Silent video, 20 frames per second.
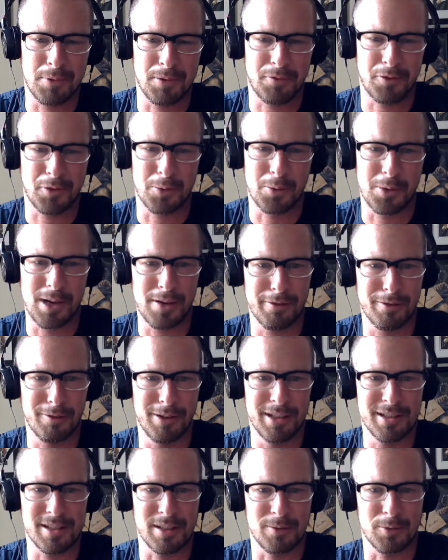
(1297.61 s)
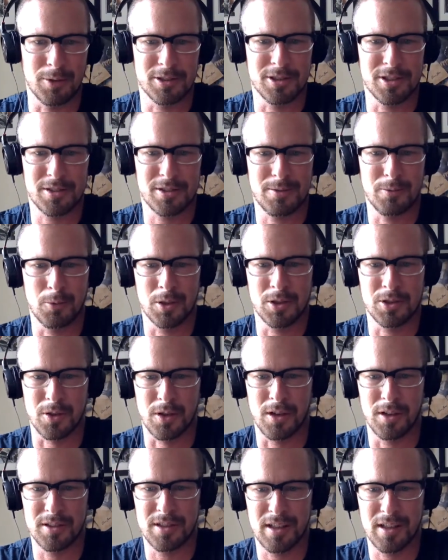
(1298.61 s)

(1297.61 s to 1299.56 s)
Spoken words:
But for whatever reason, we're drawn